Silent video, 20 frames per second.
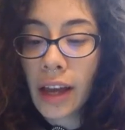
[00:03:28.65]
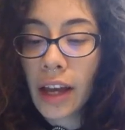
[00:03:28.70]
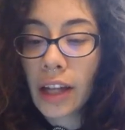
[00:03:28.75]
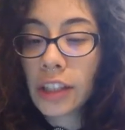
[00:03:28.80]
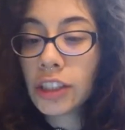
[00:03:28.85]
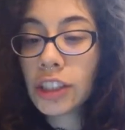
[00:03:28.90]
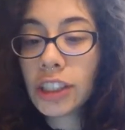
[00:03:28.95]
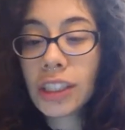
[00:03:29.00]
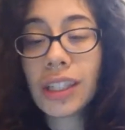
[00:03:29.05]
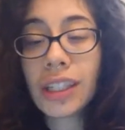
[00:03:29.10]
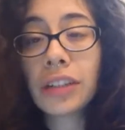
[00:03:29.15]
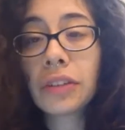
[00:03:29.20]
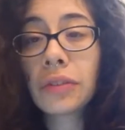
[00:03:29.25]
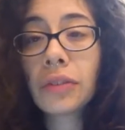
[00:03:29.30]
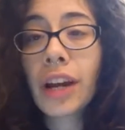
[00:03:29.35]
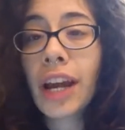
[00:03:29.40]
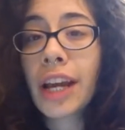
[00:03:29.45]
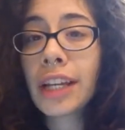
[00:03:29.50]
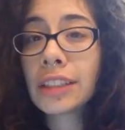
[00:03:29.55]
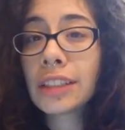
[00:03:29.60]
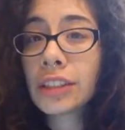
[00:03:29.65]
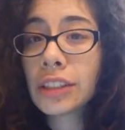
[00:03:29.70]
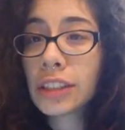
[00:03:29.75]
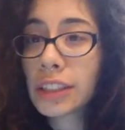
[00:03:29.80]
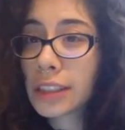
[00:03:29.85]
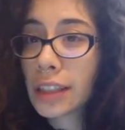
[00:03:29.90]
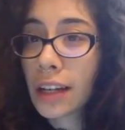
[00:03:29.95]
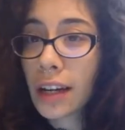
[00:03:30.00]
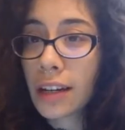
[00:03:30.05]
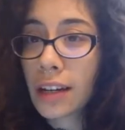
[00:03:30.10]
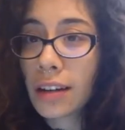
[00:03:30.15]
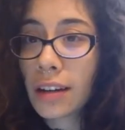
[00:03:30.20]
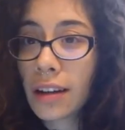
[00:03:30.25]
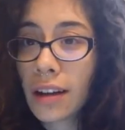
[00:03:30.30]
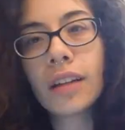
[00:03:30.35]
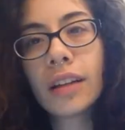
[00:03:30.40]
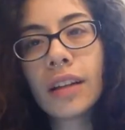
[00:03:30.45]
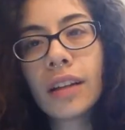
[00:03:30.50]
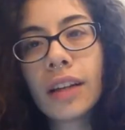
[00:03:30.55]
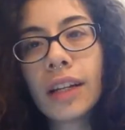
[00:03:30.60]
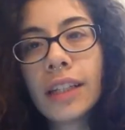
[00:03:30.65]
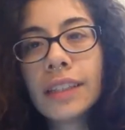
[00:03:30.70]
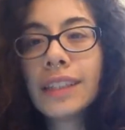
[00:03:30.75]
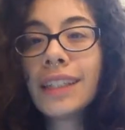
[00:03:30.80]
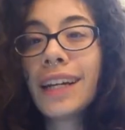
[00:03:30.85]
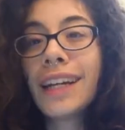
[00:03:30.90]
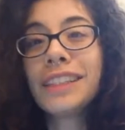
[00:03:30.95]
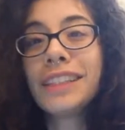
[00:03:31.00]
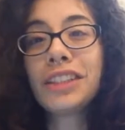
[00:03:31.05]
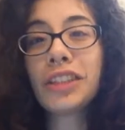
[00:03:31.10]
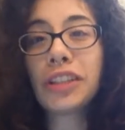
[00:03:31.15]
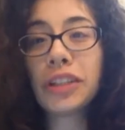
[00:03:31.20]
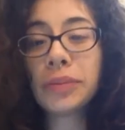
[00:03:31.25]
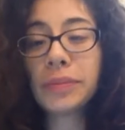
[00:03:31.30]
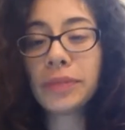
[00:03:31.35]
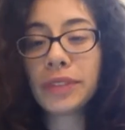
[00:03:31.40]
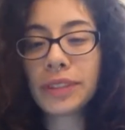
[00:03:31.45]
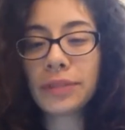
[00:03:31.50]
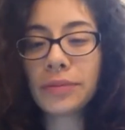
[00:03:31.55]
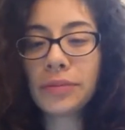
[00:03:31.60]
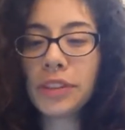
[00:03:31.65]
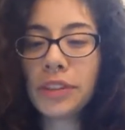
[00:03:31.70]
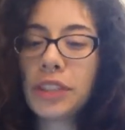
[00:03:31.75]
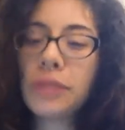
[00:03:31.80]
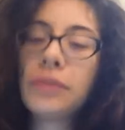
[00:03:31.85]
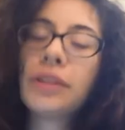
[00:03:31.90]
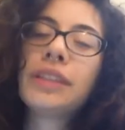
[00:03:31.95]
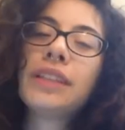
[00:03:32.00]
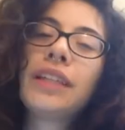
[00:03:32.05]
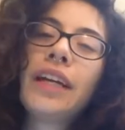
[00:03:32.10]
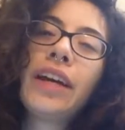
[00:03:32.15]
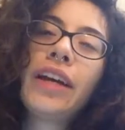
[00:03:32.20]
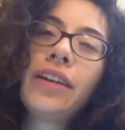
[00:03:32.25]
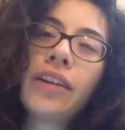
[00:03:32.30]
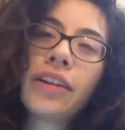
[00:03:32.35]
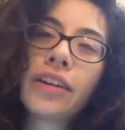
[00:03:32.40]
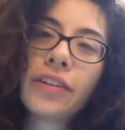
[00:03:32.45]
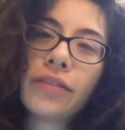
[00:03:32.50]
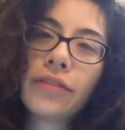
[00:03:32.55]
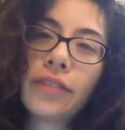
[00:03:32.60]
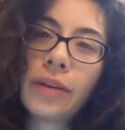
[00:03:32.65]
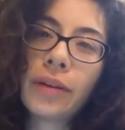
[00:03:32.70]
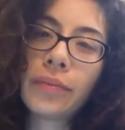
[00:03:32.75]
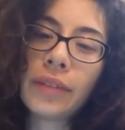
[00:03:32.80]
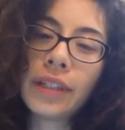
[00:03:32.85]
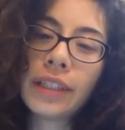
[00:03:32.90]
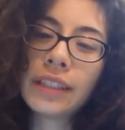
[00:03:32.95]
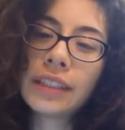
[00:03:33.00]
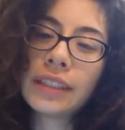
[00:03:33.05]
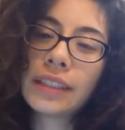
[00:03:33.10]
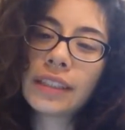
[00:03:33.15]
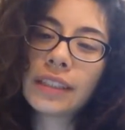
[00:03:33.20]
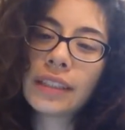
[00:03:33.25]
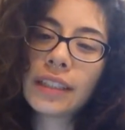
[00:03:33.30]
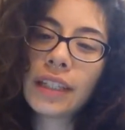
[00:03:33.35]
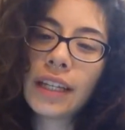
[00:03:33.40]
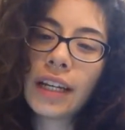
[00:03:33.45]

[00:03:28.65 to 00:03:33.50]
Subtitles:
She didn't raise her son. In today's terms, she was an anarcho-feminist.